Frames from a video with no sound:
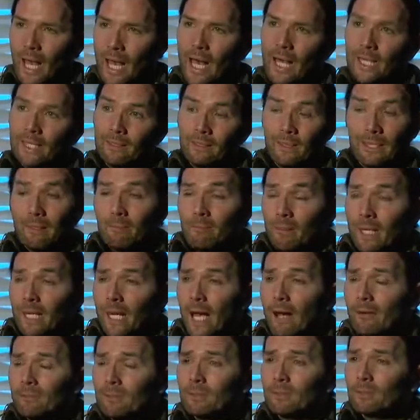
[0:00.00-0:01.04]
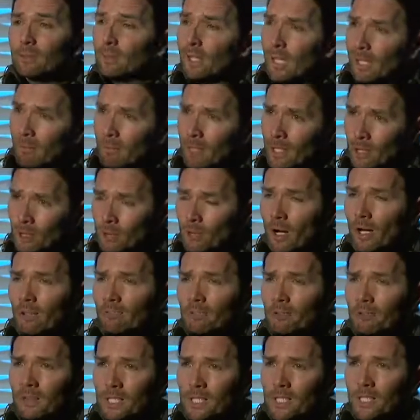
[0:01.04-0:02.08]
And it may draw
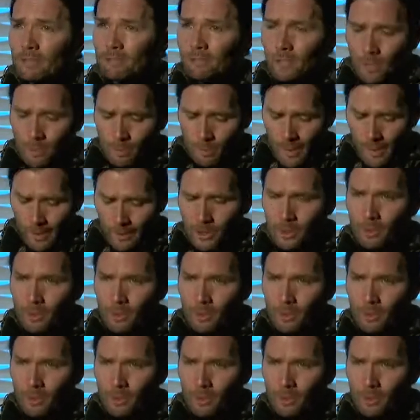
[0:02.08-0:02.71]
from itself as well.